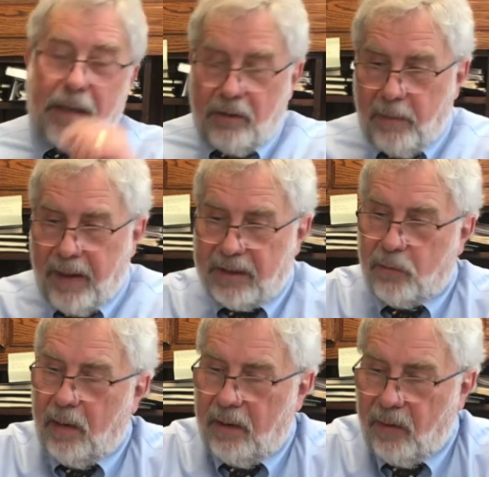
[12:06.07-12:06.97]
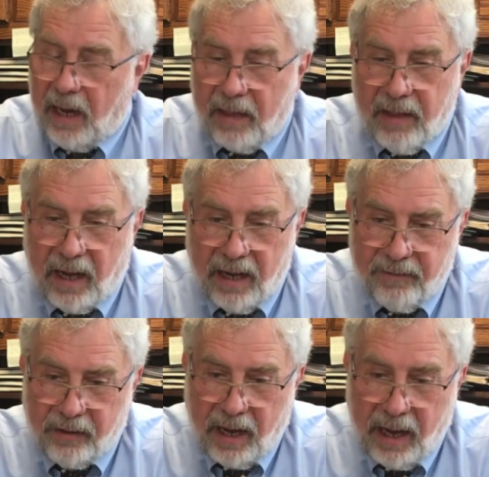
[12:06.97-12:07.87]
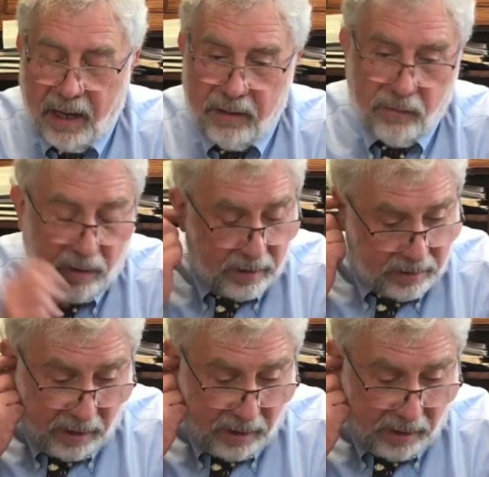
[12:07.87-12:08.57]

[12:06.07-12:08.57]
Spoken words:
The best one that I ever had was